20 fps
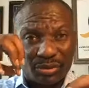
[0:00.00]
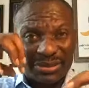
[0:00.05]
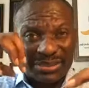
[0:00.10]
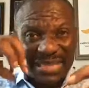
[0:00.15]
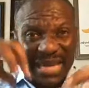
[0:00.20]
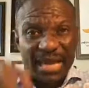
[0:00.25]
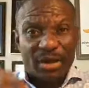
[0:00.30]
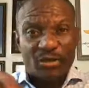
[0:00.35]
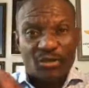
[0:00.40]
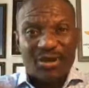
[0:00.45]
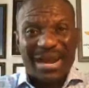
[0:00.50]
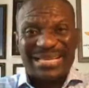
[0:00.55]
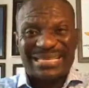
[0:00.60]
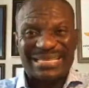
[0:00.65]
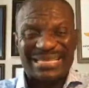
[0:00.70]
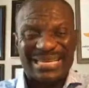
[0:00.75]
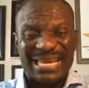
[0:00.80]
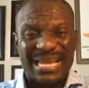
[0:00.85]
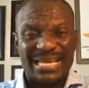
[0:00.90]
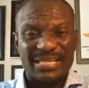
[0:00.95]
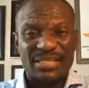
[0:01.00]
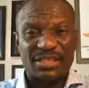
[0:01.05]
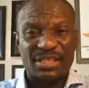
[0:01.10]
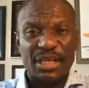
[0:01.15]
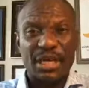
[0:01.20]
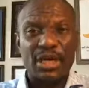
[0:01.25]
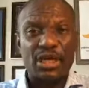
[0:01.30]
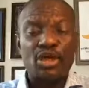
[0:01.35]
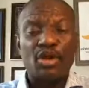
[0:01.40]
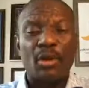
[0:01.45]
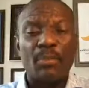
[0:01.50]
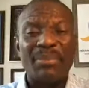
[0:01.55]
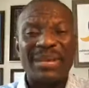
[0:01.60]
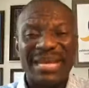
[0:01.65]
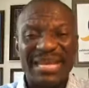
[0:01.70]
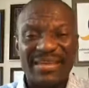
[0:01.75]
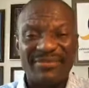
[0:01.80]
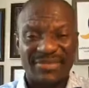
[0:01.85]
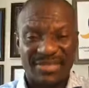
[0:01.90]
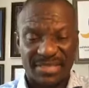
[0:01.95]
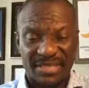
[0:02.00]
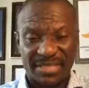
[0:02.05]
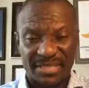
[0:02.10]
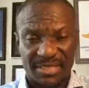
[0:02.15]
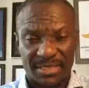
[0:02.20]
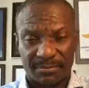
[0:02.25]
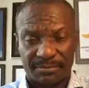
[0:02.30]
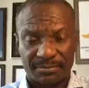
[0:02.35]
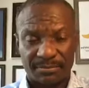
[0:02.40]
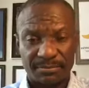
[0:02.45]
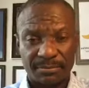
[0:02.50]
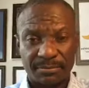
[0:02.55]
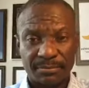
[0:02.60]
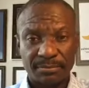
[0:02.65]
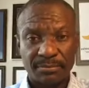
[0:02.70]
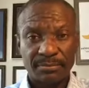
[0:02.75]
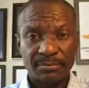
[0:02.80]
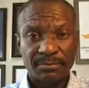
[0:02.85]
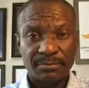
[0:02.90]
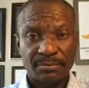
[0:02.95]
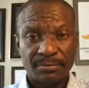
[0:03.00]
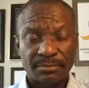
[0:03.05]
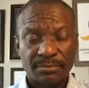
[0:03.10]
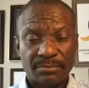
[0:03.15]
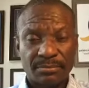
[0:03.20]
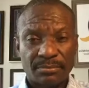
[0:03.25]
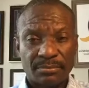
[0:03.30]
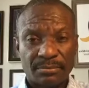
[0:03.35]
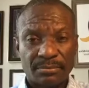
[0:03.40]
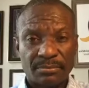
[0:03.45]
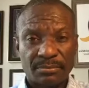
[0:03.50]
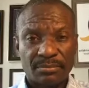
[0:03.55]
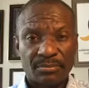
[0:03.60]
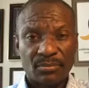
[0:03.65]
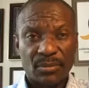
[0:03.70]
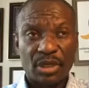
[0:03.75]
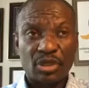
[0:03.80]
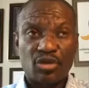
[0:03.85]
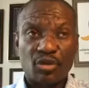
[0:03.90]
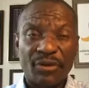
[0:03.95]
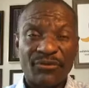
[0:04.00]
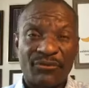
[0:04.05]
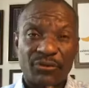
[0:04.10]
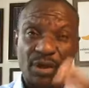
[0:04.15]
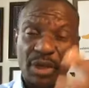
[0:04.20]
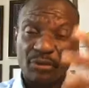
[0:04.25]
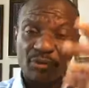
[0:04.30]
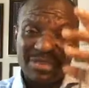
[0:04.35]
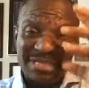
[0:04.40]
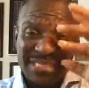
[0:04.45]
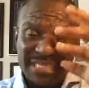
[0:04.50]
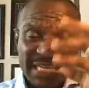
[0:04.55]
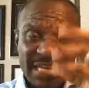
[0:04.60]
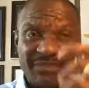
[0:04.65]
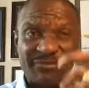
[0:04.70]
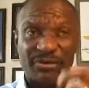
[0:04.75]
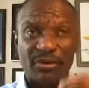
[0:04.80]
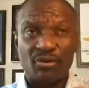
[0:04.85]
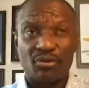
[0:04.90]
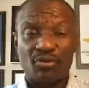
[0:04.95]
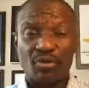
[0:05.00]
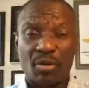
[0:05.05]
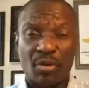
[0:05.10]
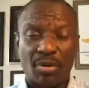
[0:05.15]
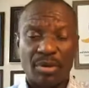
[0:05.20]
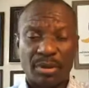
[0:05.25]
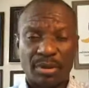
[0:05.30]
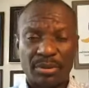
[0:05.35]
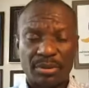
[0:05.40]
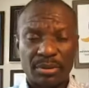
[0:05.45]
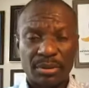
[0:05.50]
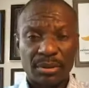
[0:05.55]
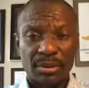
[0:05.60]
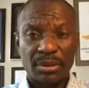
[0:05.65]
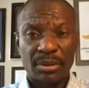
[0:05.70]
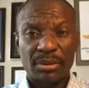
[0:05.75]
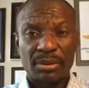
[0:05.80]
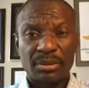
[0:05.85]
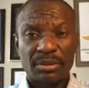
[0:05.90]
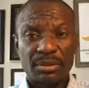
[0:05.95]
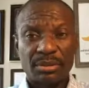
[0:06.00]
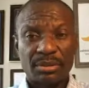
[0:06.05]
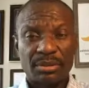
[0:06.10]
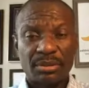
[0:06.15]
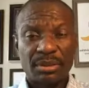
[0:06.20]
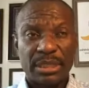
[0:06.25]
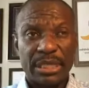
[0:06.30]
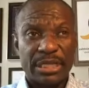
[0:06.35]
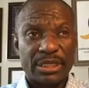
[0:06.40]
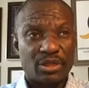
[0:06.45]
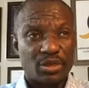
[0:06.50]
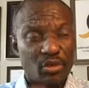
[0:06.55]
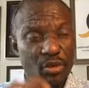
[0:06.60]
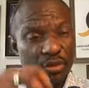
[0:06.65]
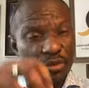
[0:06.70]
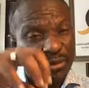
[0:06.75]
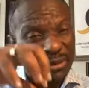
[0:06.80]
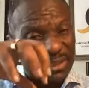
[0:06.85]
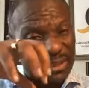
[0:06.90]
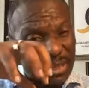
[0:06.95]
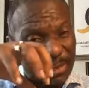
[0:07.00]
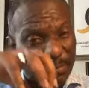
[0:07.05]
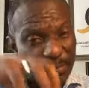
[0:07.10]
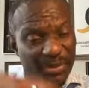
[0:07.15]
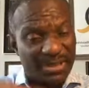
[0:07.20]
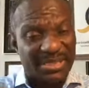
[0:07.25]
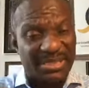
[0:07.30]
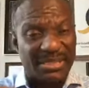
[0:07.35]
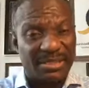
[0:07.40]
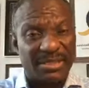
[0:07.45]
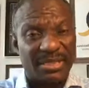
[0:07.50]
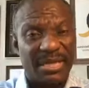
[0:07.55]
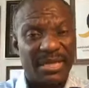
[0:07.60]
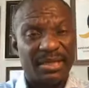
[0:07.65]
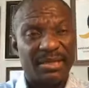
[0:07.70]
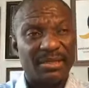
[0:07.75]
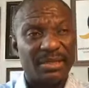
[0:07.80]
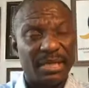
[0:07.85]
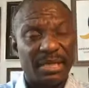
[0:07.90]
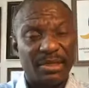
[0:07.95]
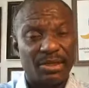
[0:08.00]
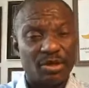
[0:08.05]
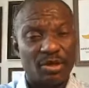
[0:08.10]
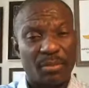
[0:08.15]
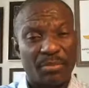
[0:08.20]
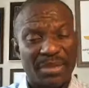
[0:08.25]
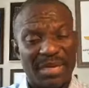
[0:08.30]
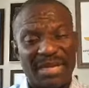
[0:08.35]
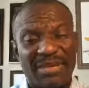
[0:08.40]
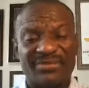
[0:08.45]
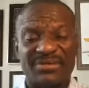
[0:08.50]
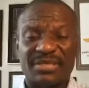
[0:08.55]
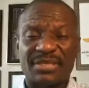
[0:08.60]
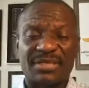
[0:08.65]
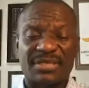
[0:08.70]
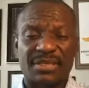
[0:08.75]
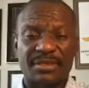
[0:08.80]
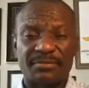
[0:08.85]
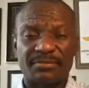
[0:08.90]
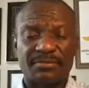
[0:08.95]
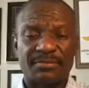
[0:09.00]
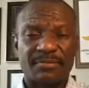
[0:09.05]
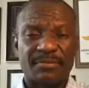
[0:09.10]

take residence in your belief system. And so if you are receiving wrong, it's going to deposit in your belief system.